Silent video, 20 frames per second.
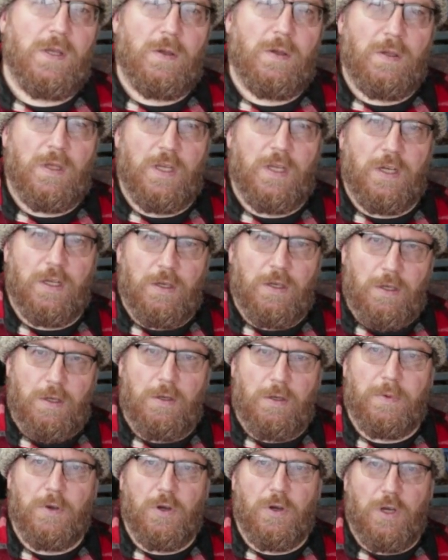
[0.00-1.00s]
And
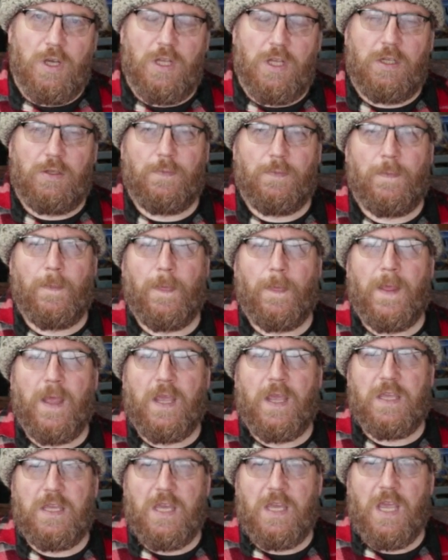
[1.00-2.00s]
jojoba oil,
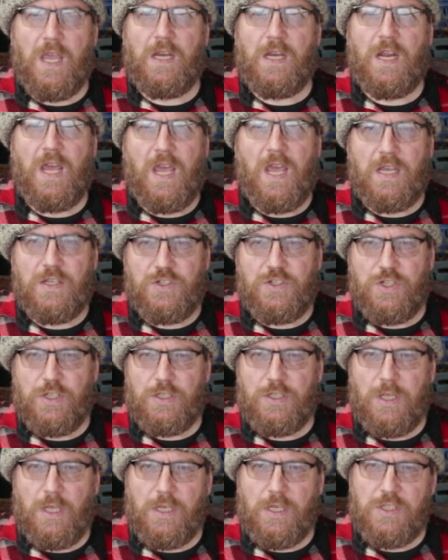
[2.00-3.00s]
again, has
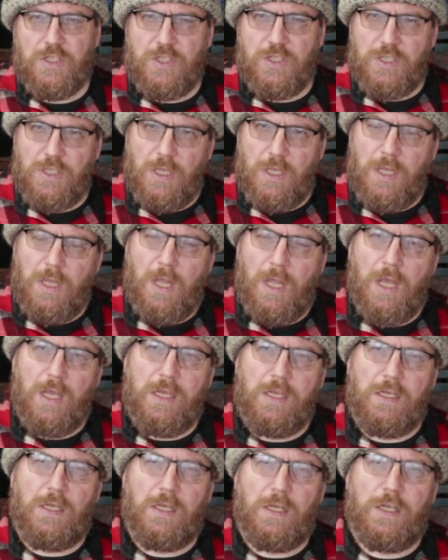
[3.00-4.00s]
just like a
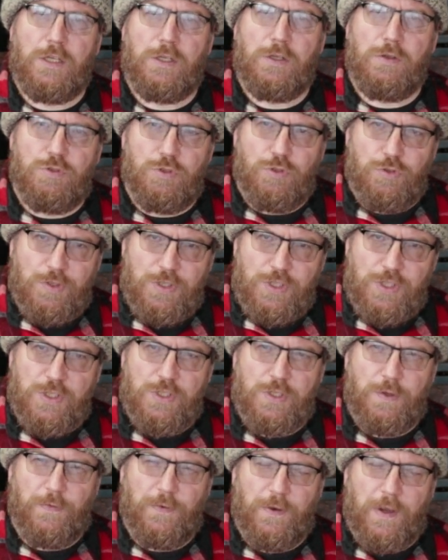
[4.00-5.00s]
slightly
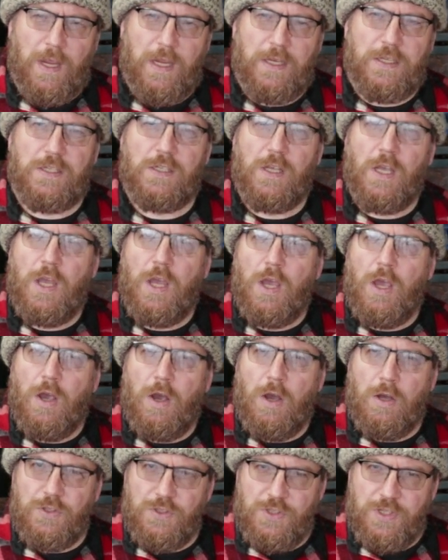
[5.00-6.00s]
nutritious effect
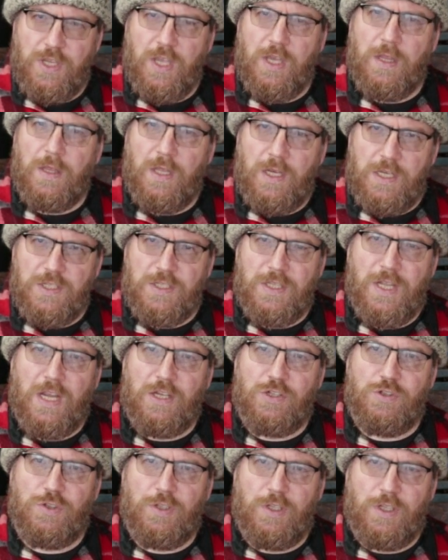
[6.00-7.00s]
on skin that is
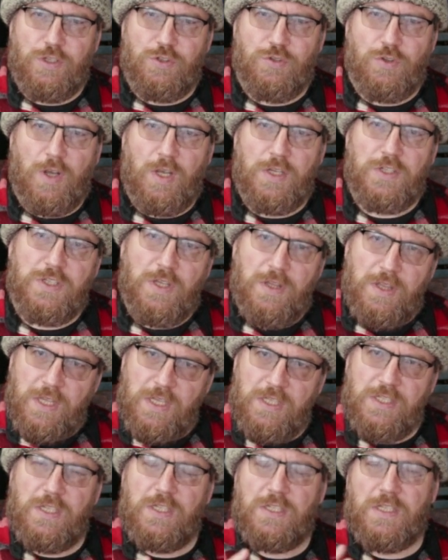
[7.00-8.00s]
naturally dry. So
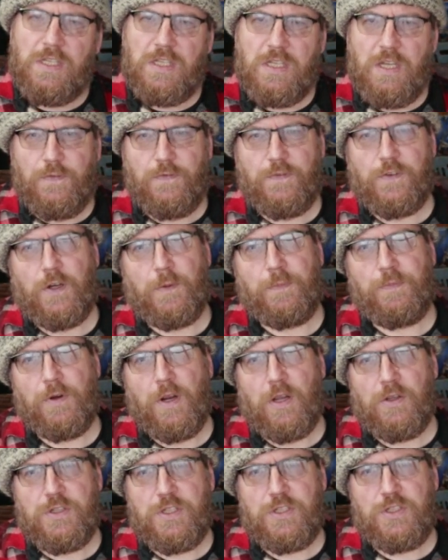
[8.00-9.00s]
this is a different
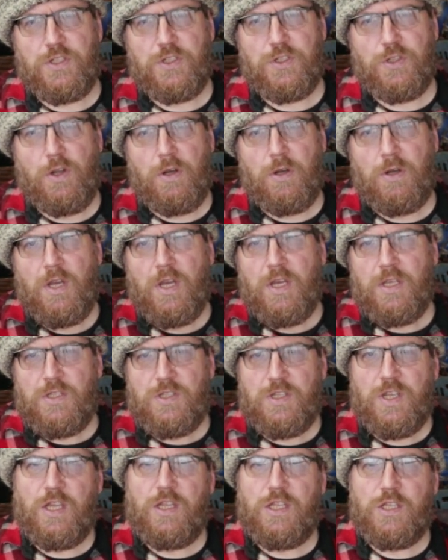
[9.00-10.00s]
approach. This is not
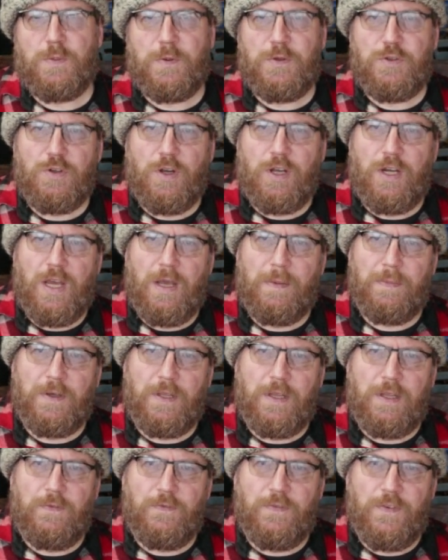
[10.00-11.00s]
skin that's been dried out
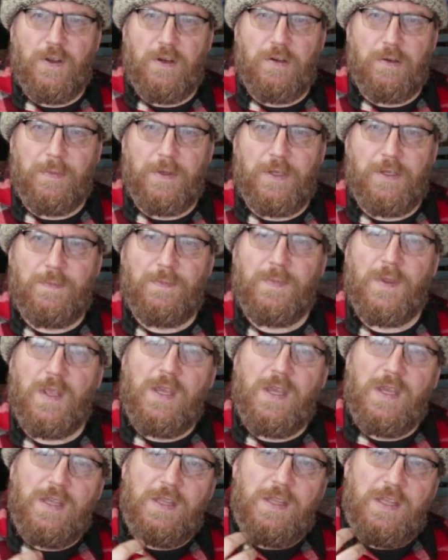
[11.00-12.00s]
by the environment.
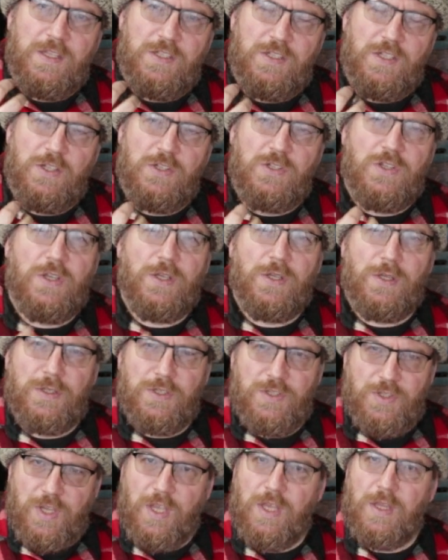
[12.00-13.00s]
This is
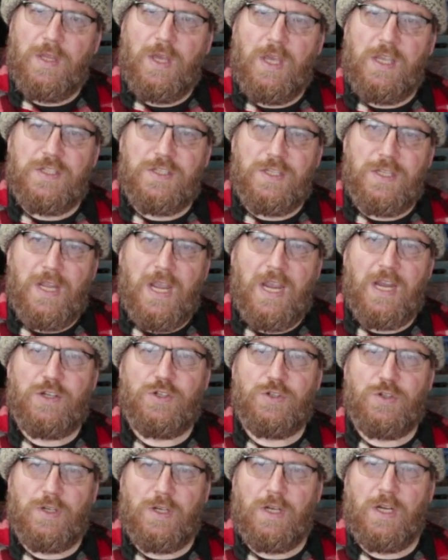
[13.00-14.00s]
skin that is
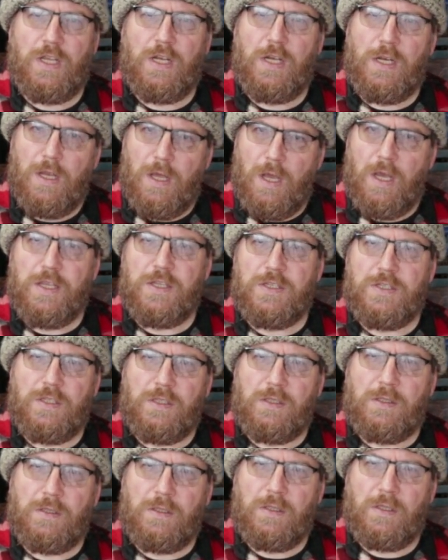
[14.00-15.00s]
naturally light
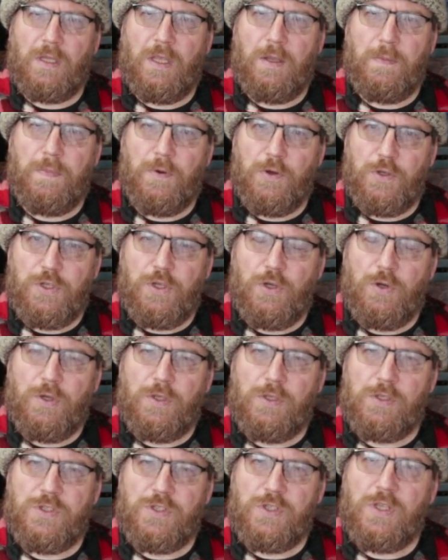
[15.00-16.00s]
in body
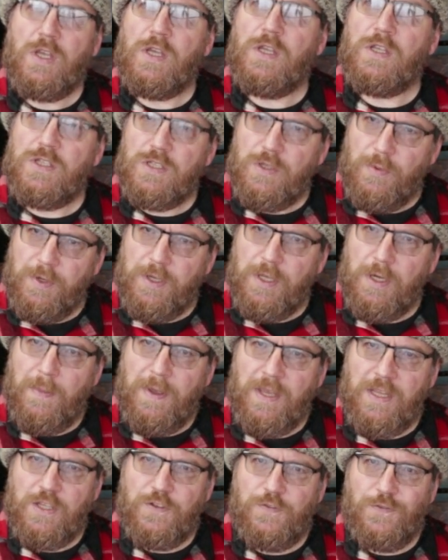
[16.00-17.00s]
oils. So we're going to
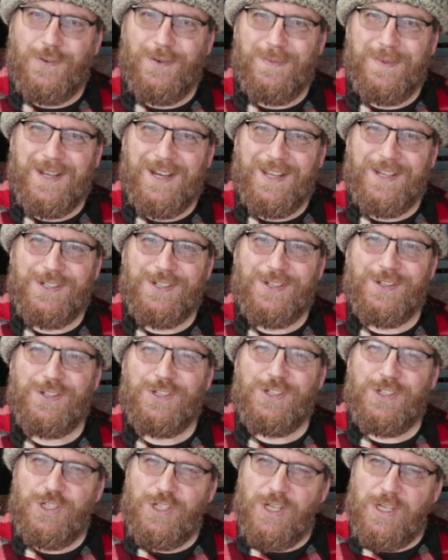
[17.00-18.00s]
make this
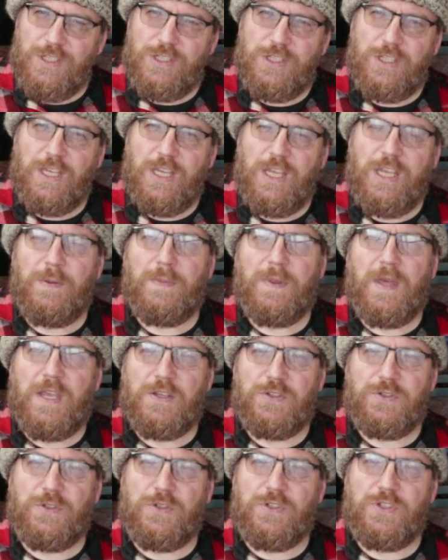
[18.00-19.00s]
formulation just to keep
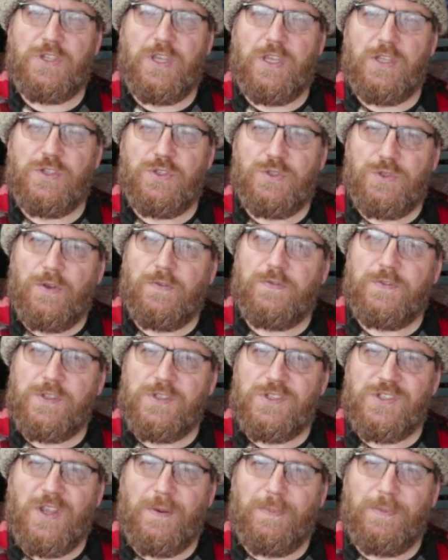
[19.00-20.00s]
that sort of skin soft
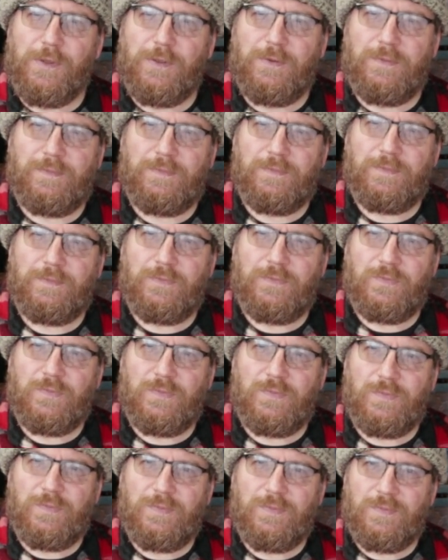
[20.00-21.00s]
and supple.
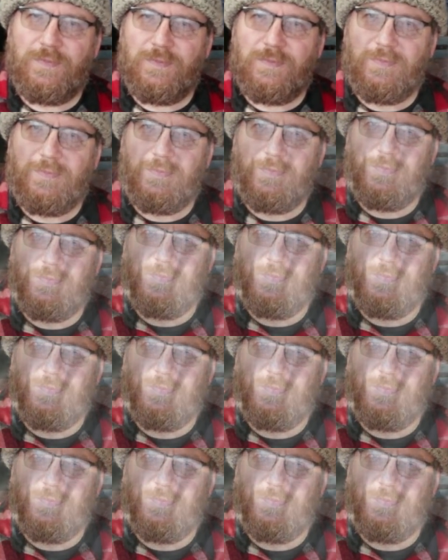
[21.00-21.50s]
This